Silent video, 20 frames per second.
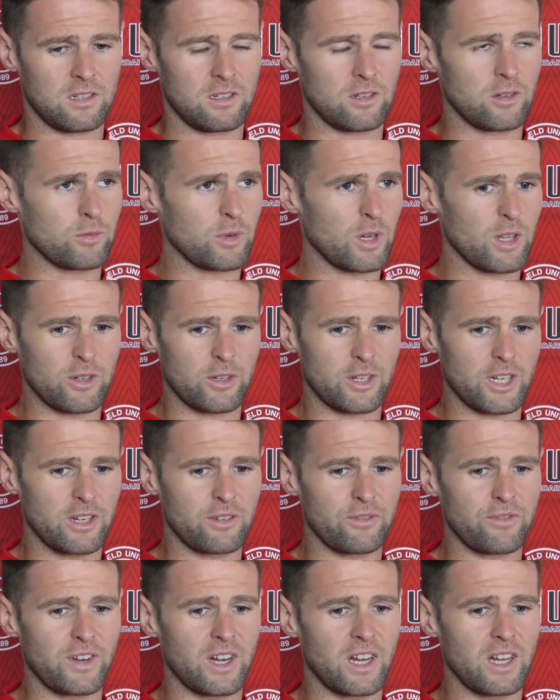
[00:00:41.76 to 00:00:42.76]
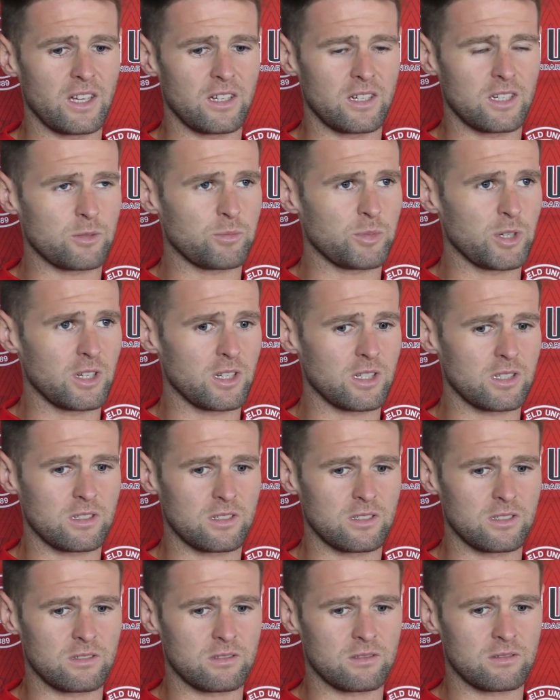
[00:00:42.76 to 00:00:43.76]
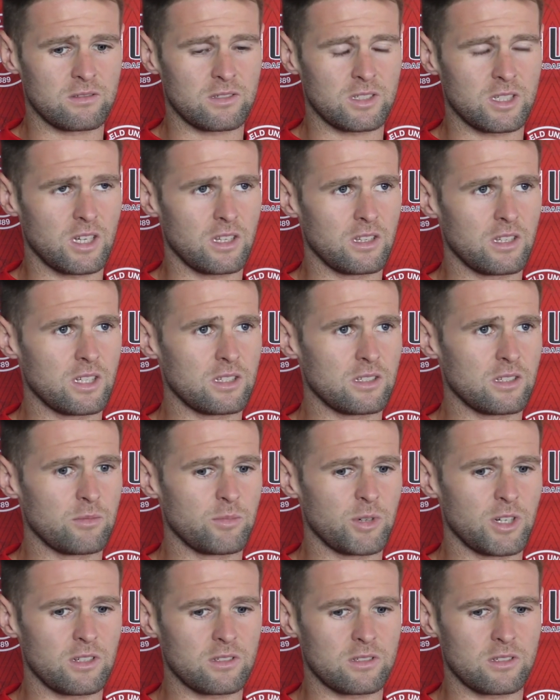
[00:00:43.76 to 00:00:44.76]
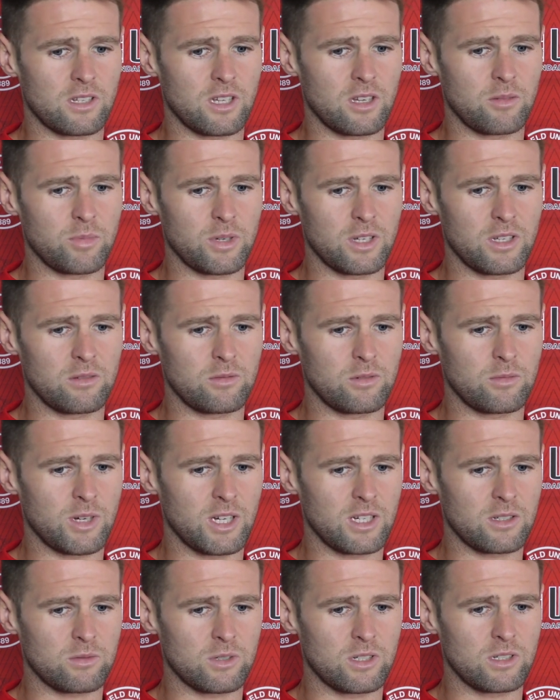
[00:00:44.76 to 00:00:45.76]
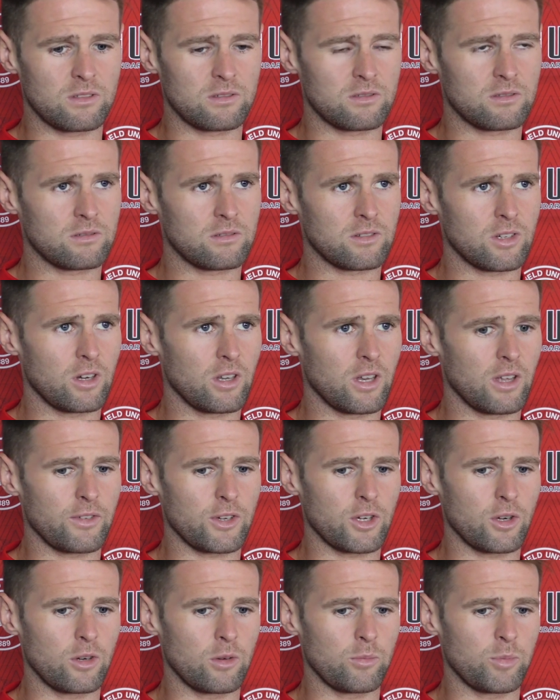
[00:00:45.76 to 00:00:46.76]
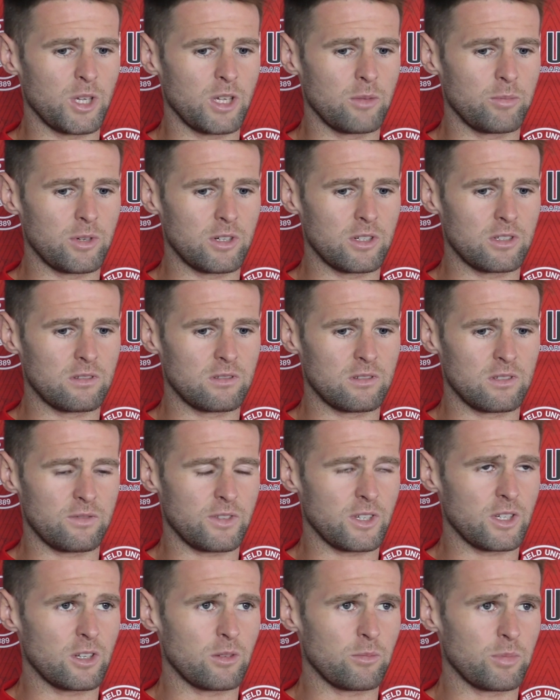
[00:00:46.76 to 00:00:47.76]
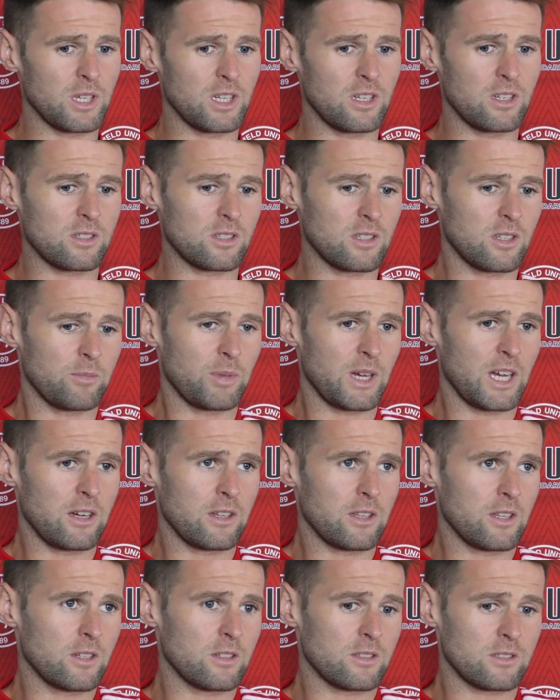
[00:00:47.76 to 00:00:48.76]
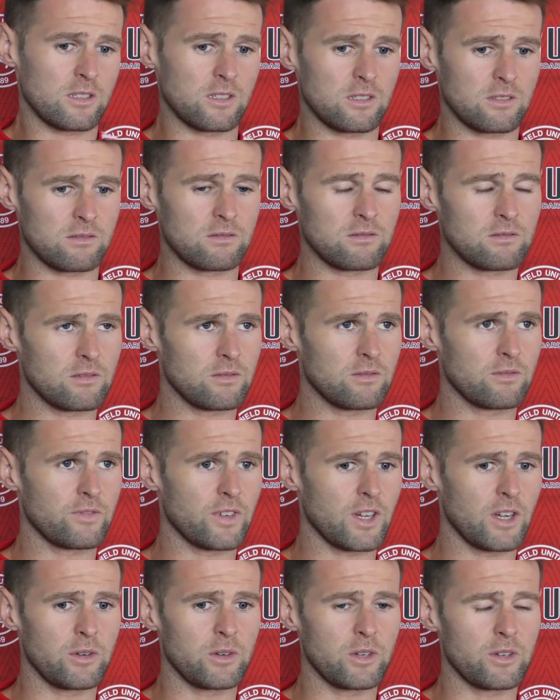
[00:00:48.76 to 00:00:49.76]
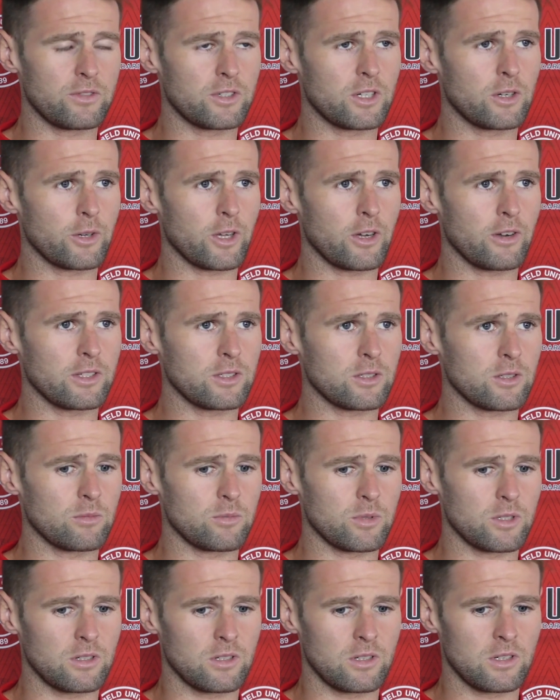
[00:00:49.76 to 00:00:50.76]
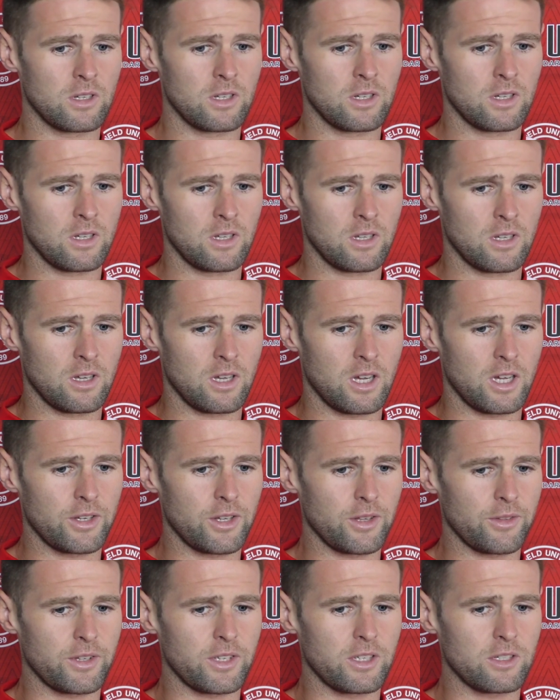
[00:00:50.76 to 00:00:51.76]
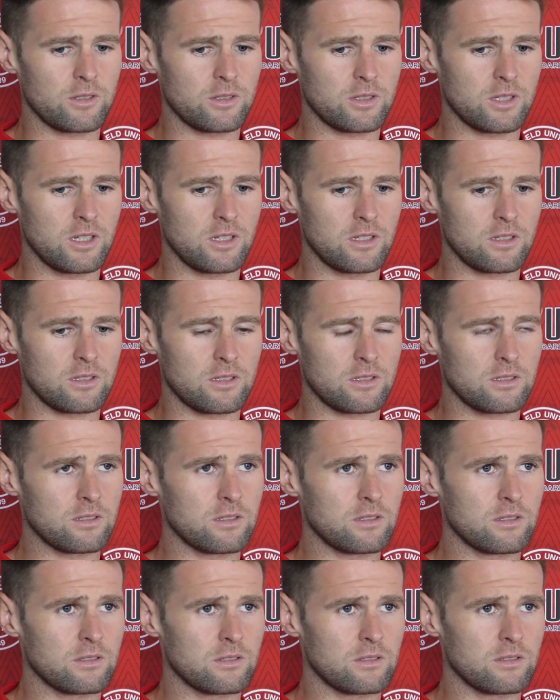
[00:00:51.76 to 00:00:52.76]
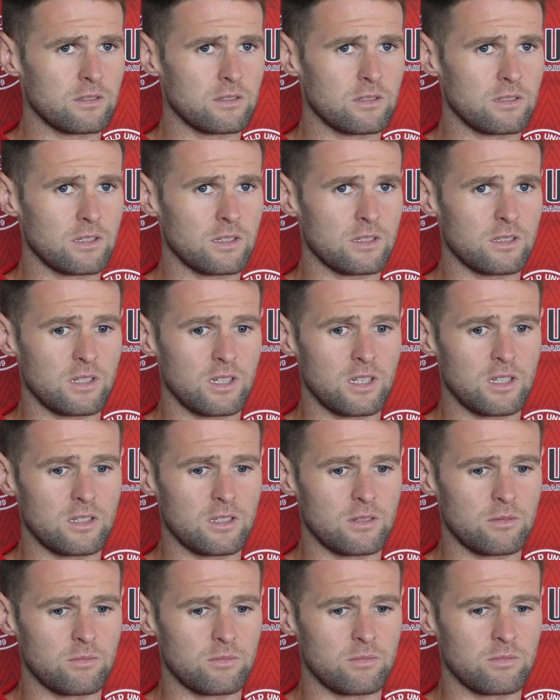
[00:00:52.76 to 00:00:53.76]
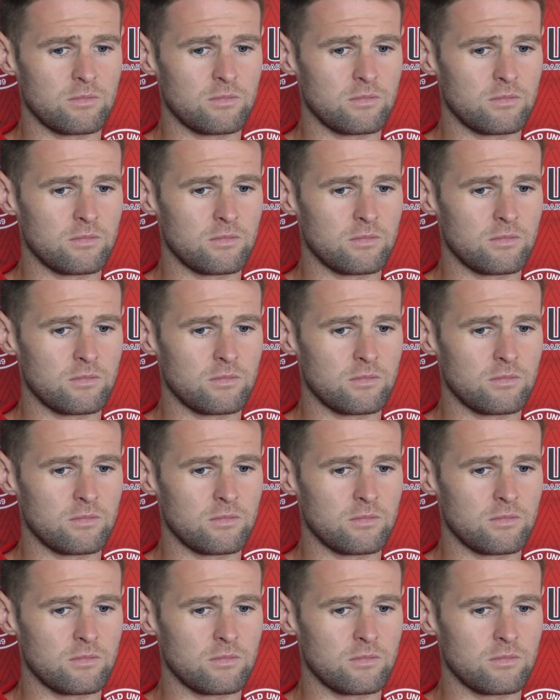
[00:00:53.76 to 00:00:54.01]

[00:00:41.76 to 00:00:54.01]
we'd rather go down fighting, let's be honest, than sit on the edge of the box and get beat. We might as well go and have a go at people, and if they're going to beat us and they're better than us, then fair enough, we'll hold our hands up. But I don't think you'll see us this season,